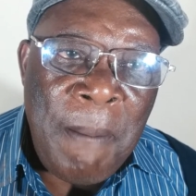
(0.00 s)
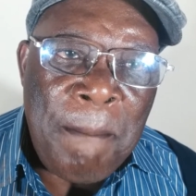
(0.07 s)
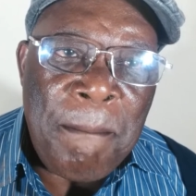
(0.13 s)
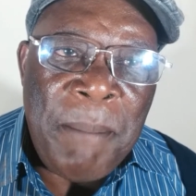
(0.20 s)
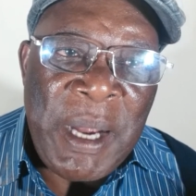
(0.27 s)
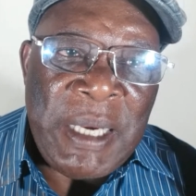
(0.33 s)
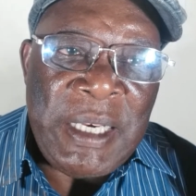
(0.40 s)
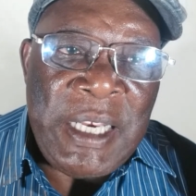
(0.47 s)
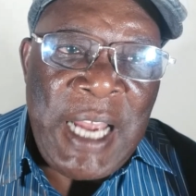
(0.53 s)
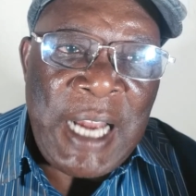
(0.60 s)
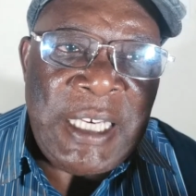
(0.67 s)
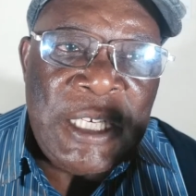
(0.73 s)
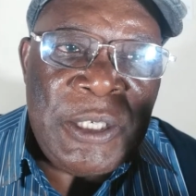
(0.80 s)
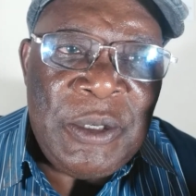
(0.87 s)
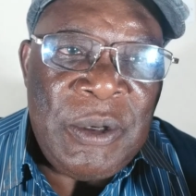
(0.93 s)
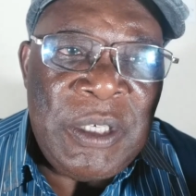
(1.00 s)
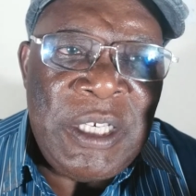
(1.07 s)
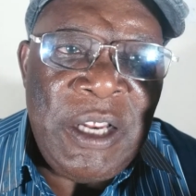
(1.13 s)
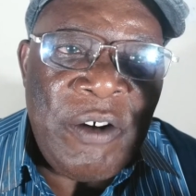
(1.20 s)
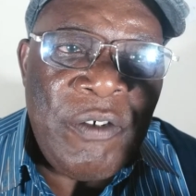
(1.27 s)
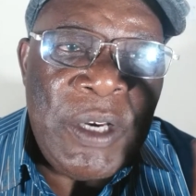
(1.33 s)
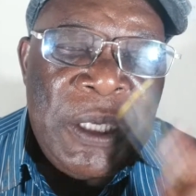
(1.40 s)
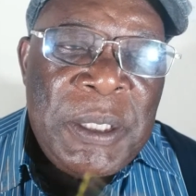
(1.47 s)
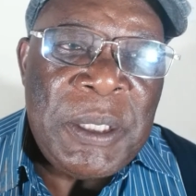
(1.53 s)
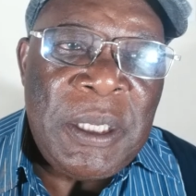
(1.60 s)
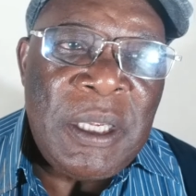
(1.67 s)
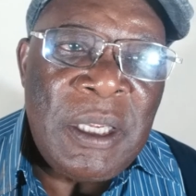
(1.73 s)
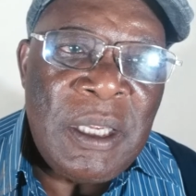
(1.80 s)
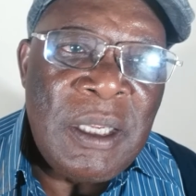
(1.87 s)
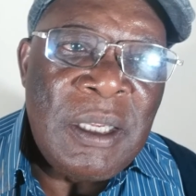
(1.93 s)
But that is not the risk
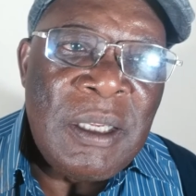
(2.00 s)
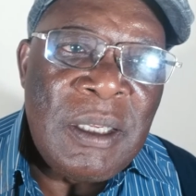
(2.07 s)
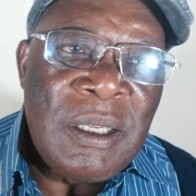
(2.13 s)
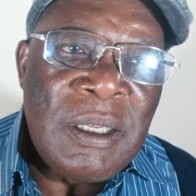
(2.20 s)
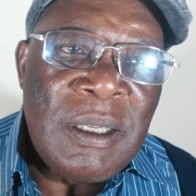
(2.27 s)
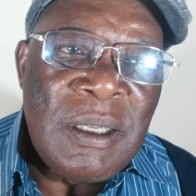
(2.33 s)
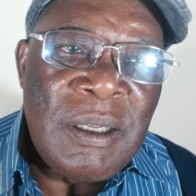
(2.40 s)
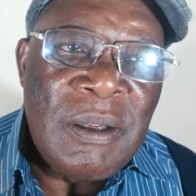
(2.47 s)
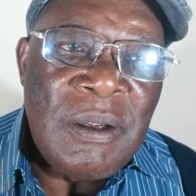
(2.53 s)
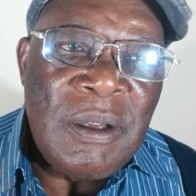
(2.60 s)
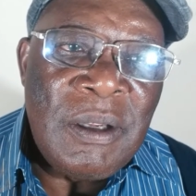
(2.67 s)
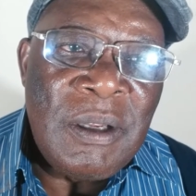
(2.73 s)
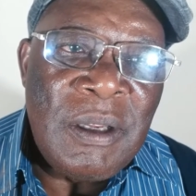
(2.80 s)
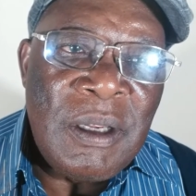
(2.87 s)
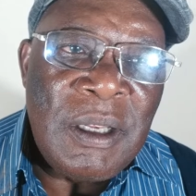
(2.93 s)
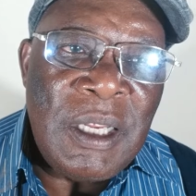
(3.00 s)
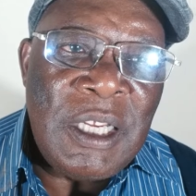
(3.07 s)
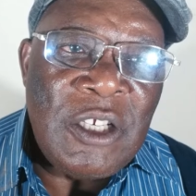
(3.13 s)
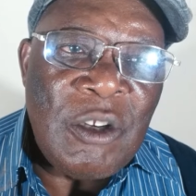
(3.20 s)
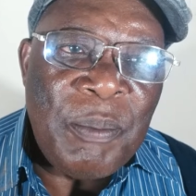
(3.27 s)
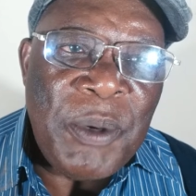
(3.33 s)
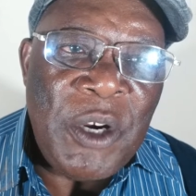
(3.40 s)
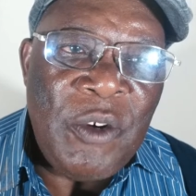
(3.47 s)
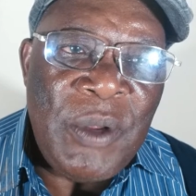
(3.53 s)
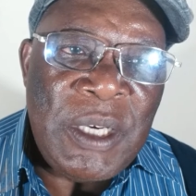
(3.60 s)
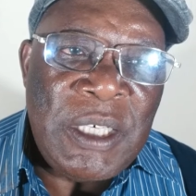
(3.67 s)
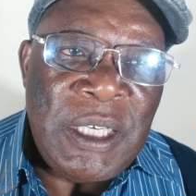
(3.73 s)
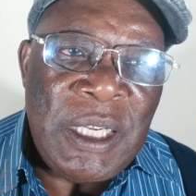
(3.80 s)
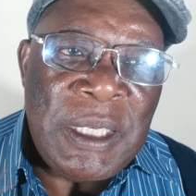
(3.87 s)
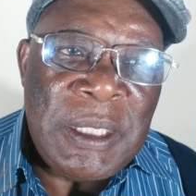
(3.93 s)
the entrepreneur
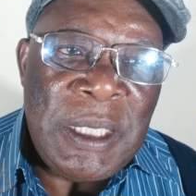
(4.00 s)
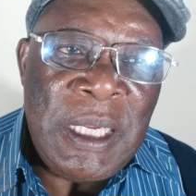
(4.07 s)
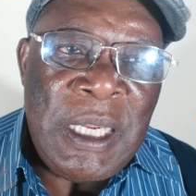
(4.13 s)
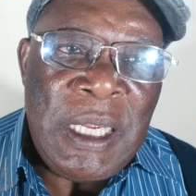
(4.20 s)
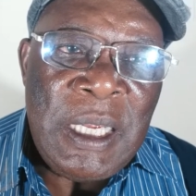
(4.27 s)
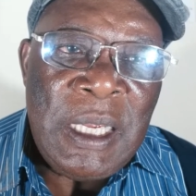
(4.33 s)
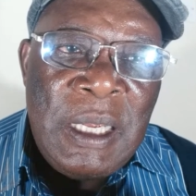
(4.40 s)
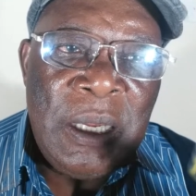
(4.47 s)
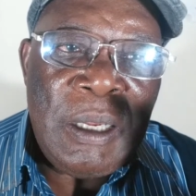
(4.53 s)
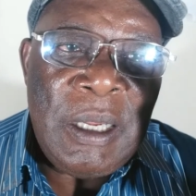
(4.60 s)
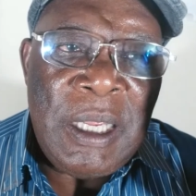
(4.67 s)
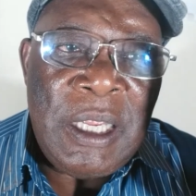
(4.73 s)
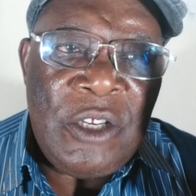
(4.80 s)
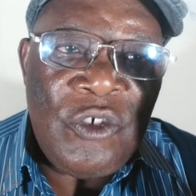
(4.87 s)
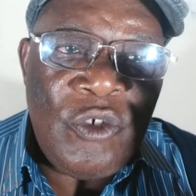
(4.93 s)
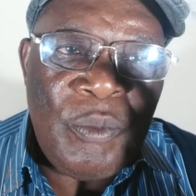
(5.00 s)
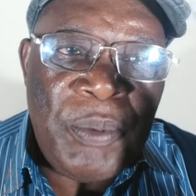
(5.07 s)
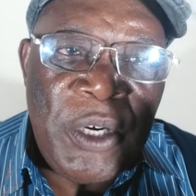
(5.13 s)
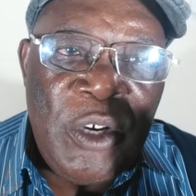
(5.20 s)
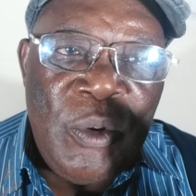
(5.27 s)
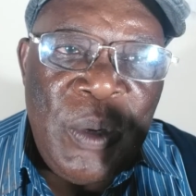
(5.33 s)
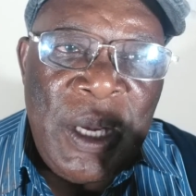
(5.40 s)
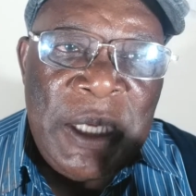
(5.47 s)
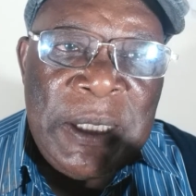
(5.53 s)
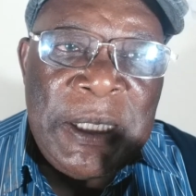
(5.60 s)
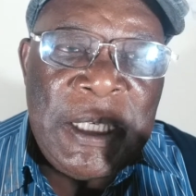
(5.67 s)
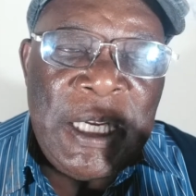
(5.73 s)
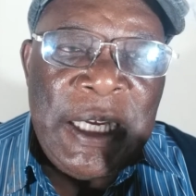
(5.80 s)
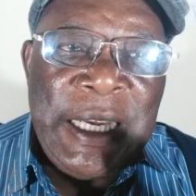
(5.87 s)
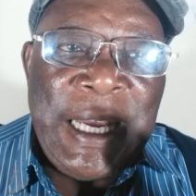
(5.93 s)
takes. The entrepreneurs
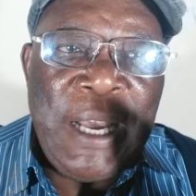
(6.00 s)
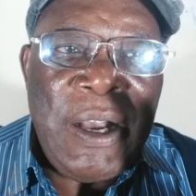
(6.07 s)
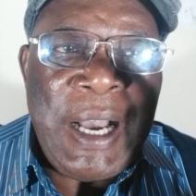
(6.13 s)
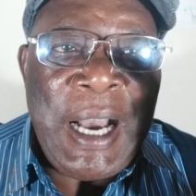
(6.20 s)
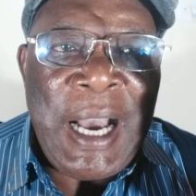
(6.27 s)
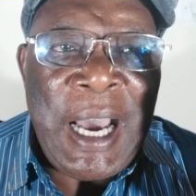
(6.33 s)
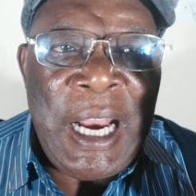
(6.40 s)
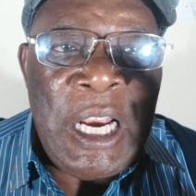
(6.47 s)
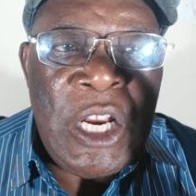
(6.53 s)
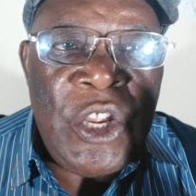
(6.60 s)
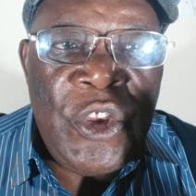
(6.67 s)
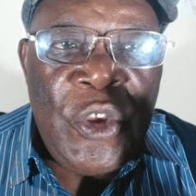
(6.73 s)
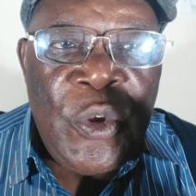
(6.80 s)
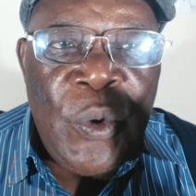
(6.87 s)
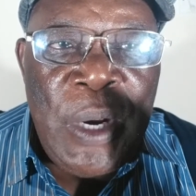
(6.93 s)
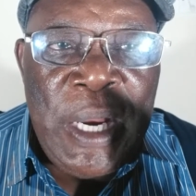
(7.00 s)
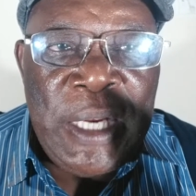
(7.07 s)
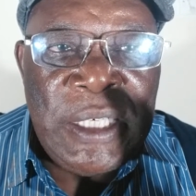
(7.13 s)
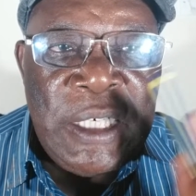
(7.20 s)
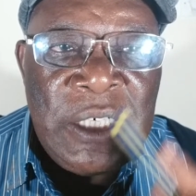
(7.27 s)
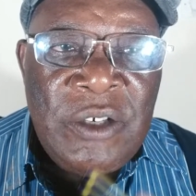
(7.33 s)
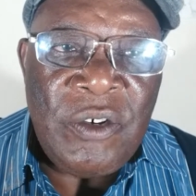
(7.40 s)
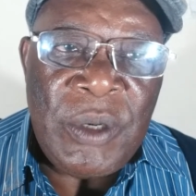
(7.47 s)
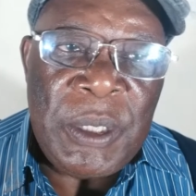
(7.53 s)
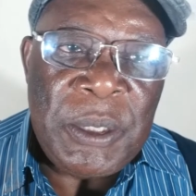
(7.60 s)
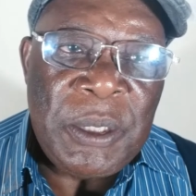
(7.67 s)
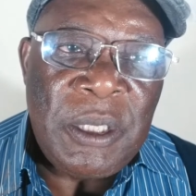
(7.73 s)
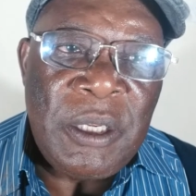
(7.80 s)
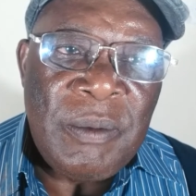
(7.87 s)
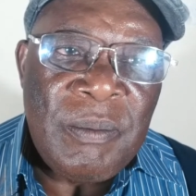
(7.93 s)
take calculated risk.